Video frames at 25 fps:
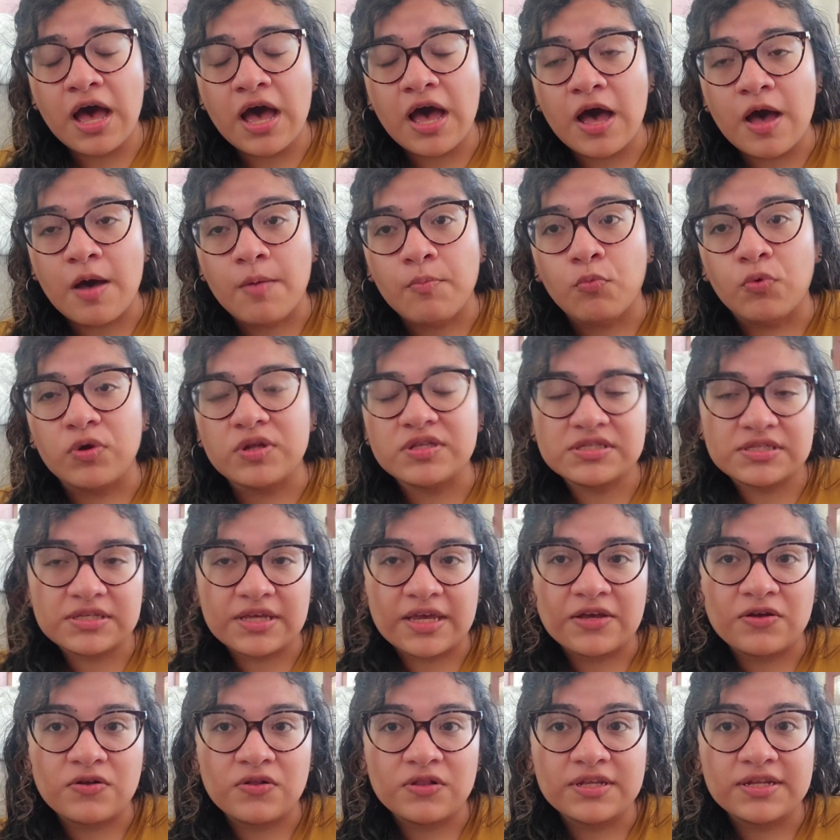1
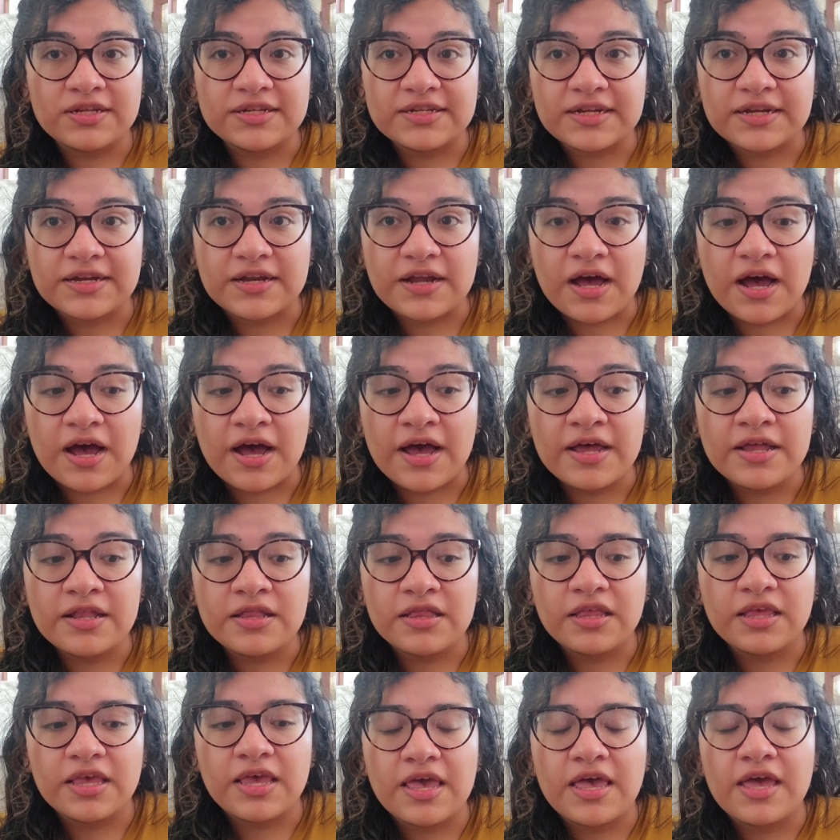cycle it did not,
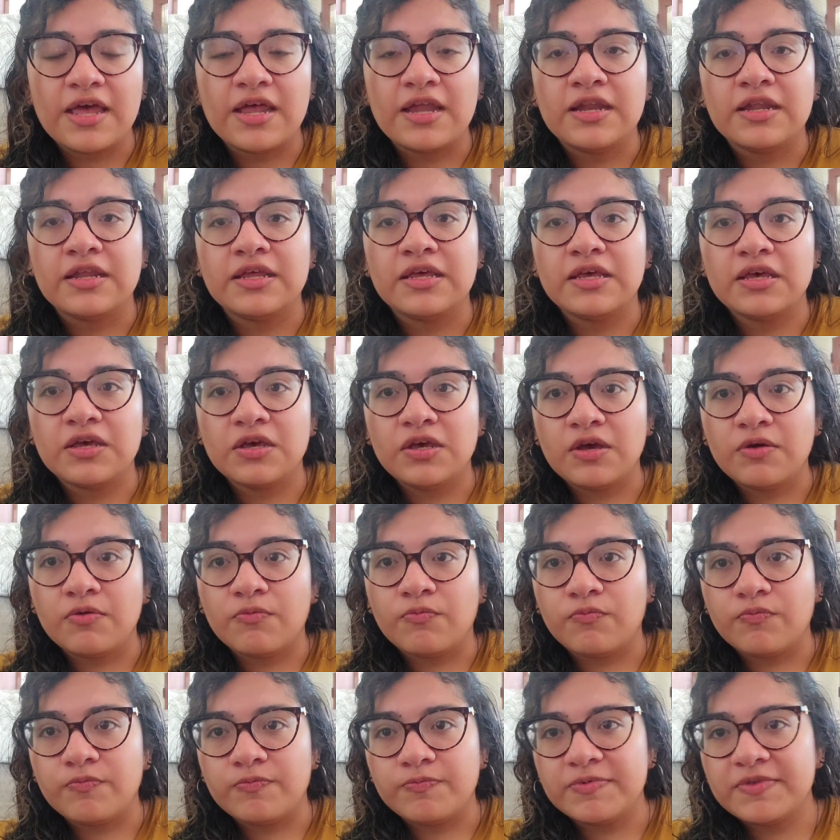and
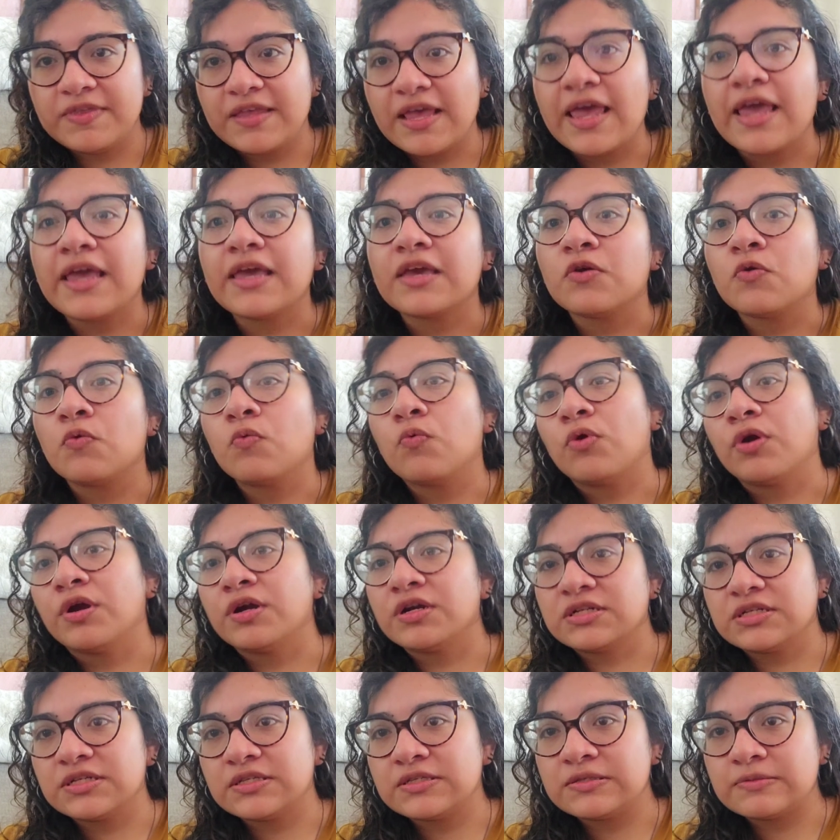saying it
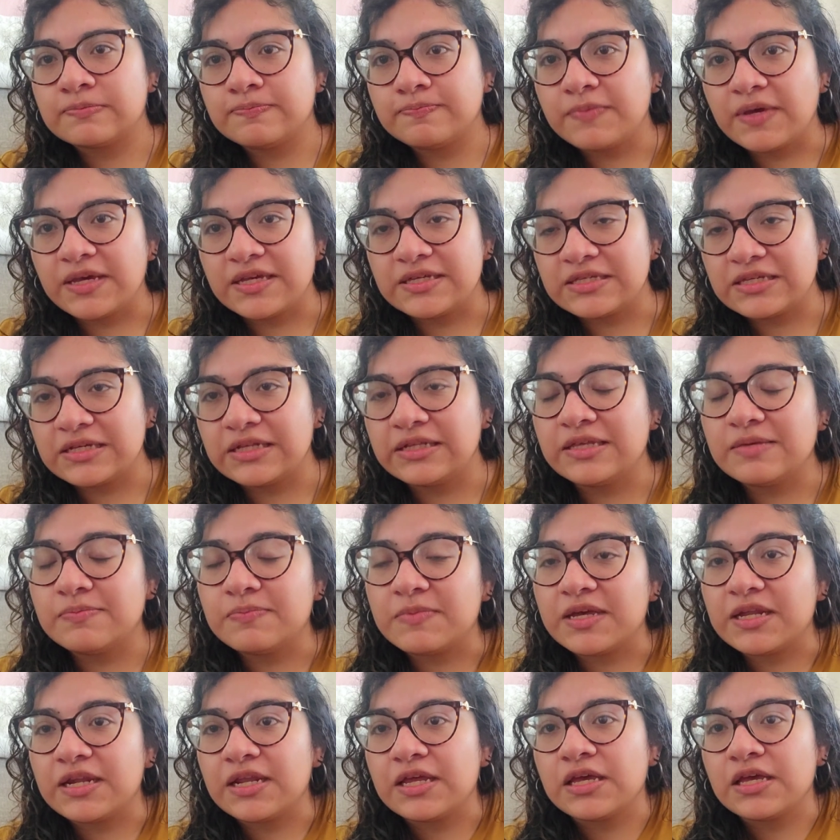worked just basically
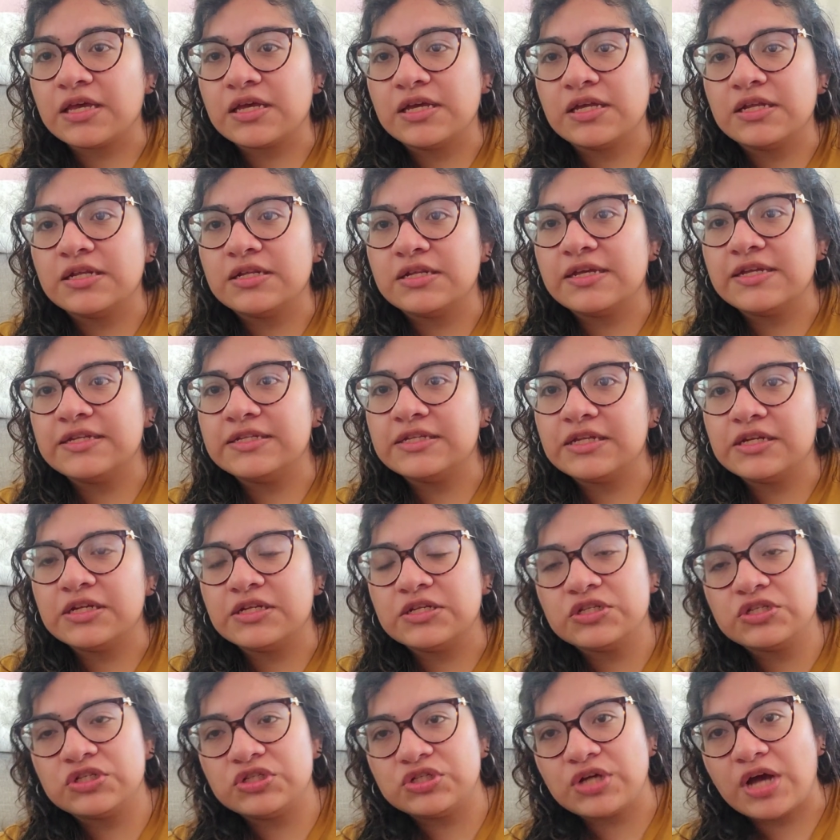meaning it
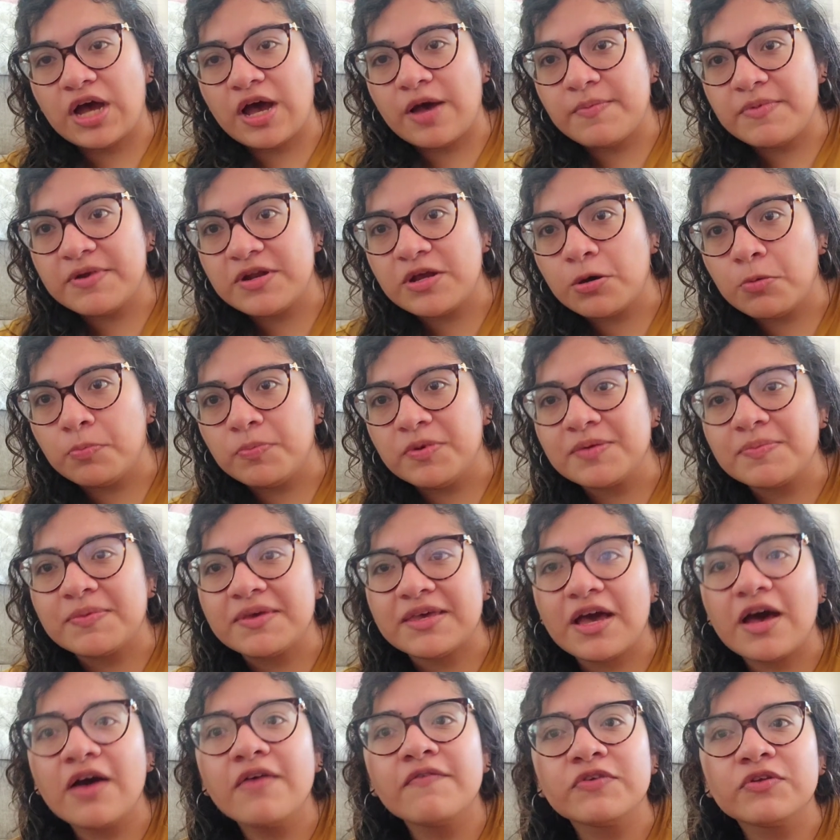did its job in helping
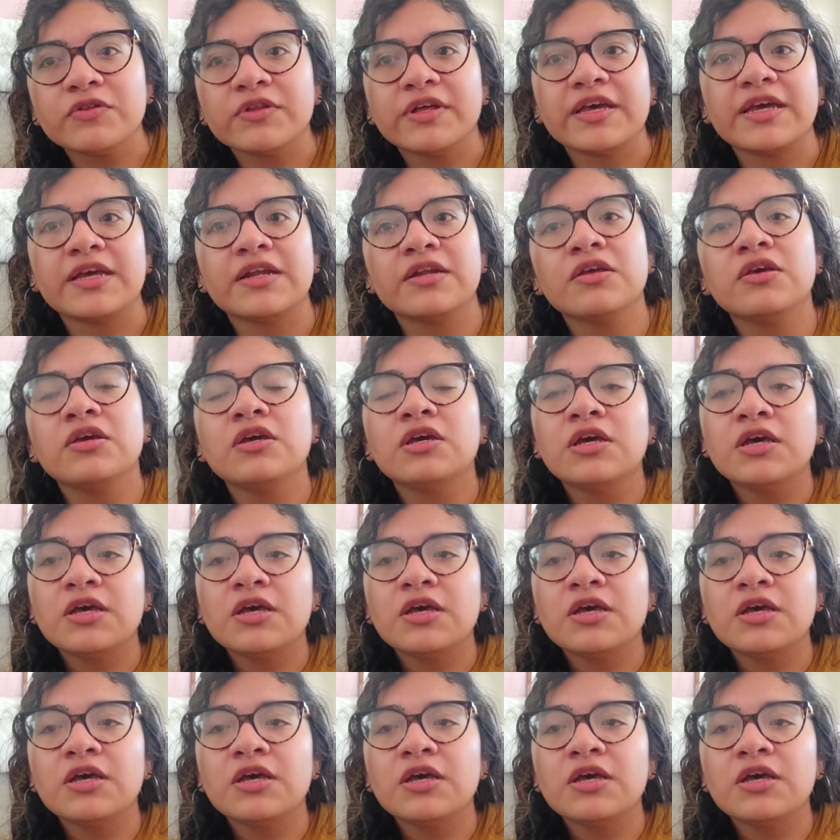me ovulate,